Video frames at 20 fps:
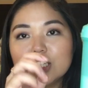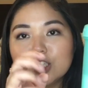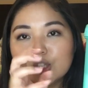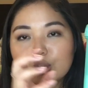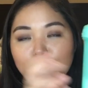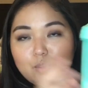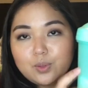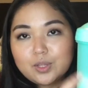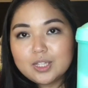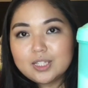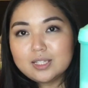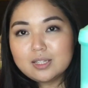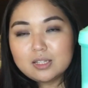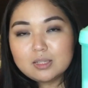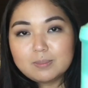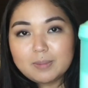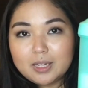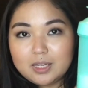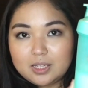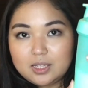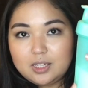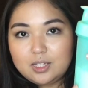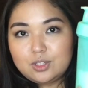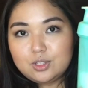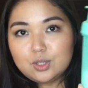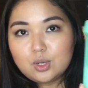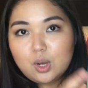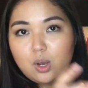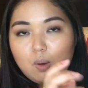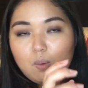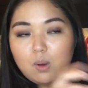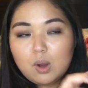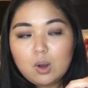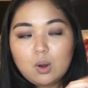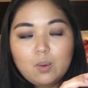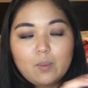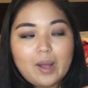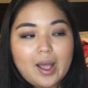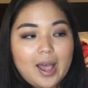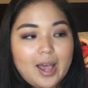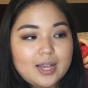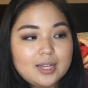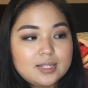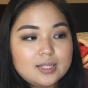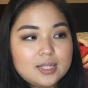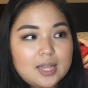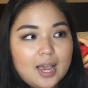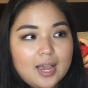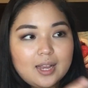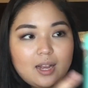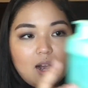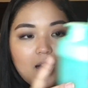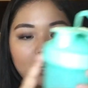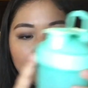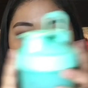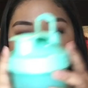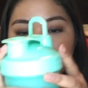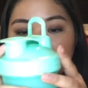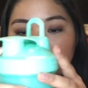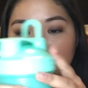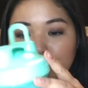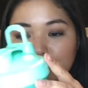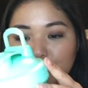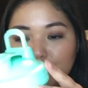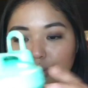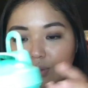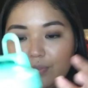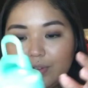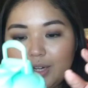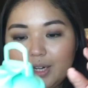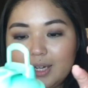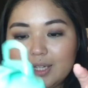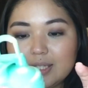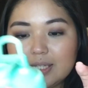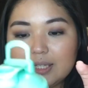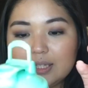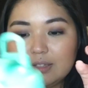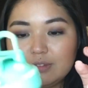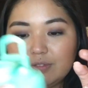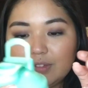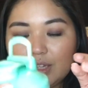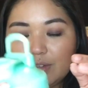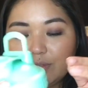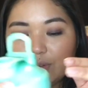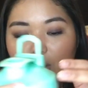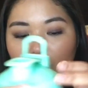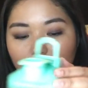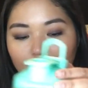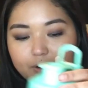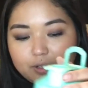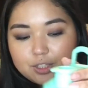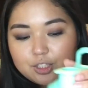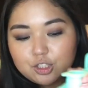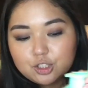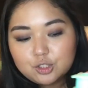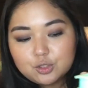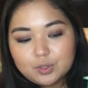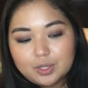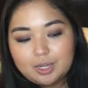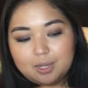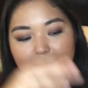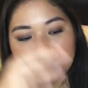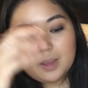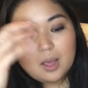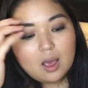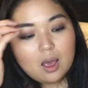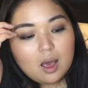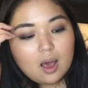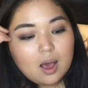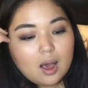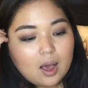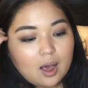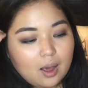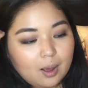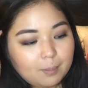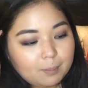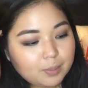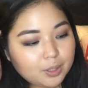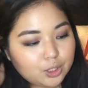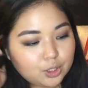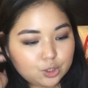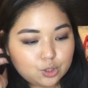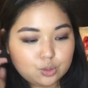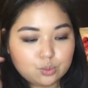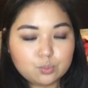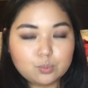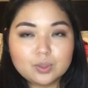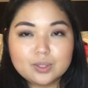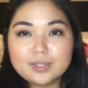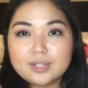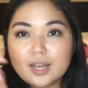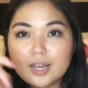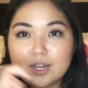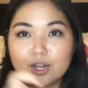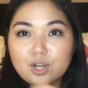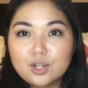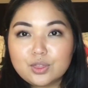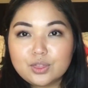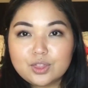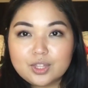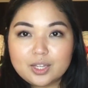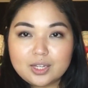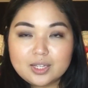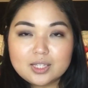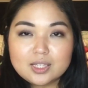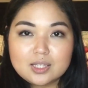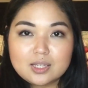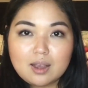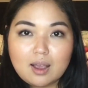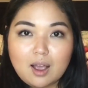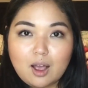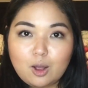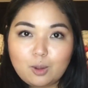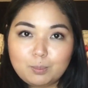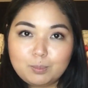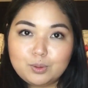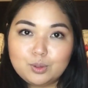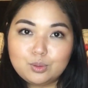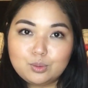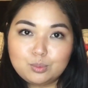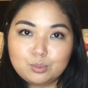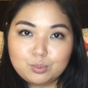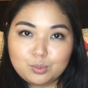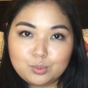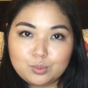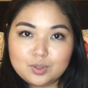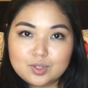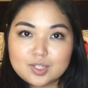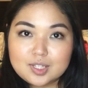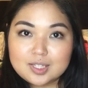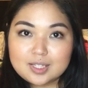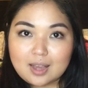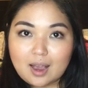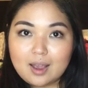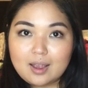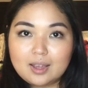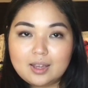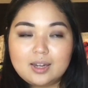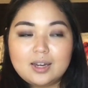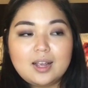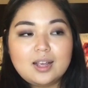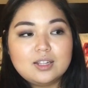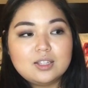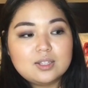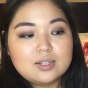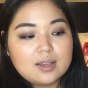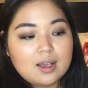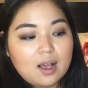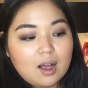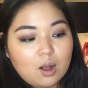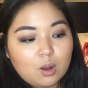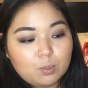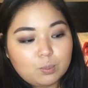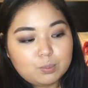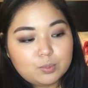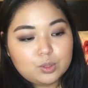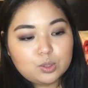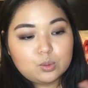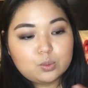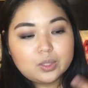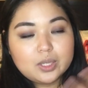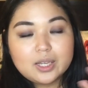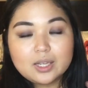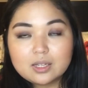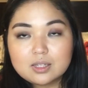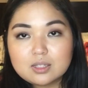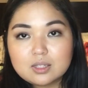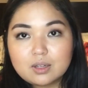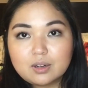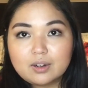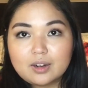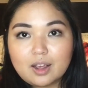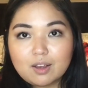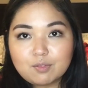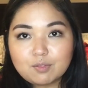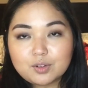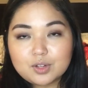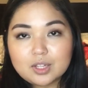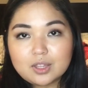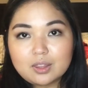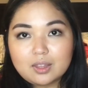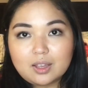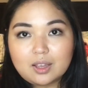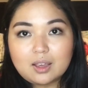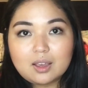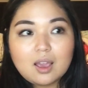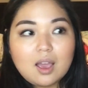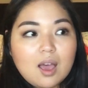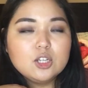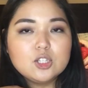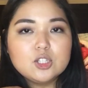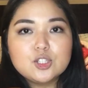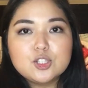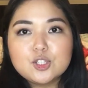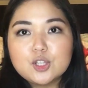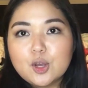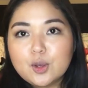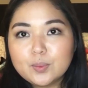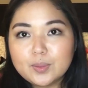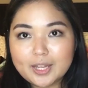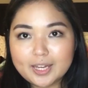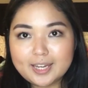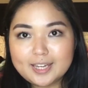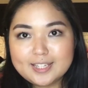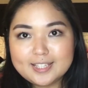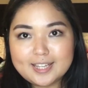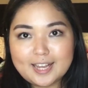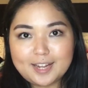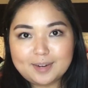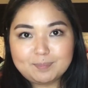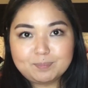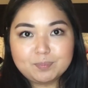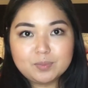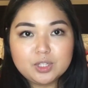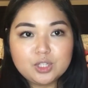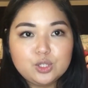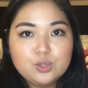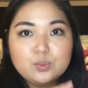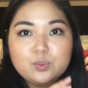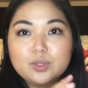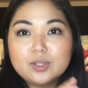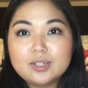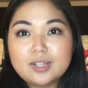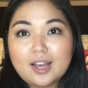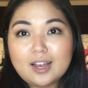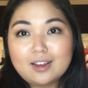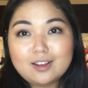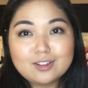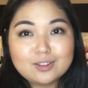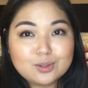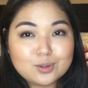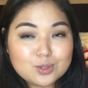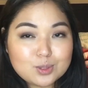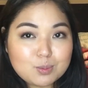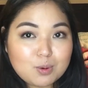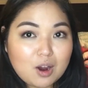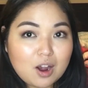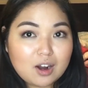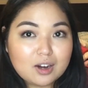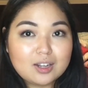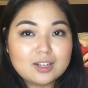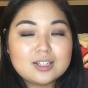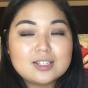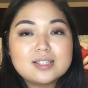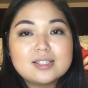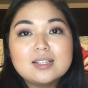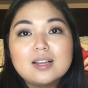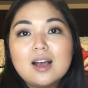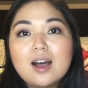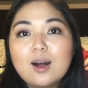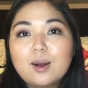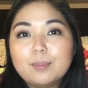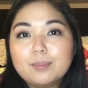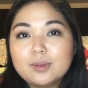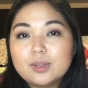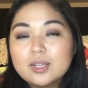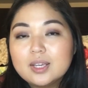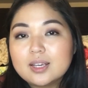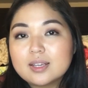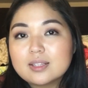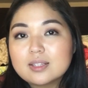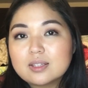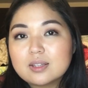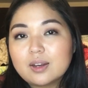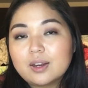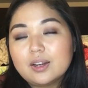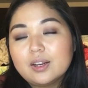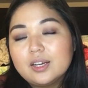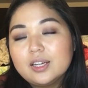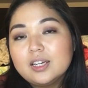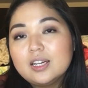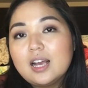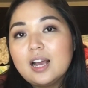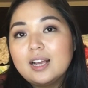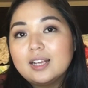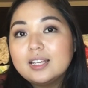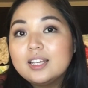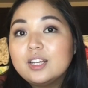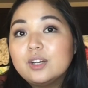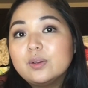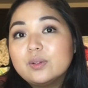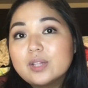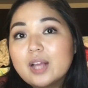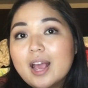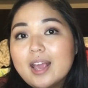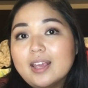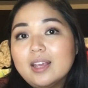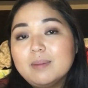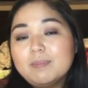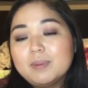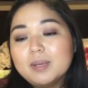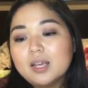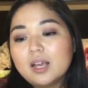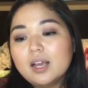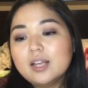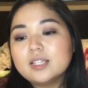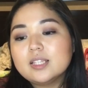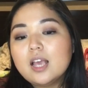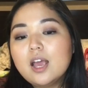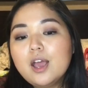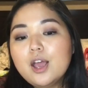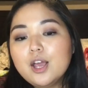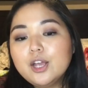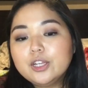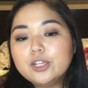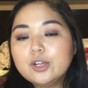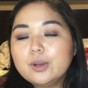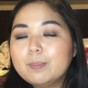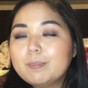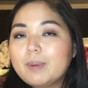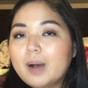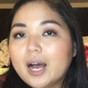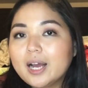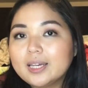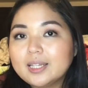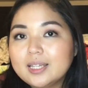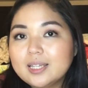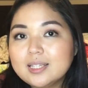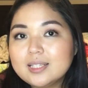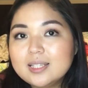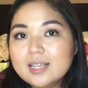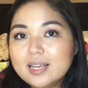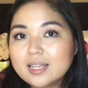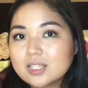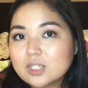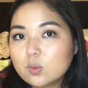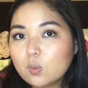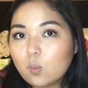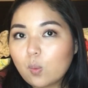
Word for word: So this is my Keto OS. I got it from Pruvit. It's in the flavor Orange Dream. Um, you rely on these to help you through this diet and to help you kickstart everything. So like I said, you rely on those products to help you kickstart a keto diet because your body takes a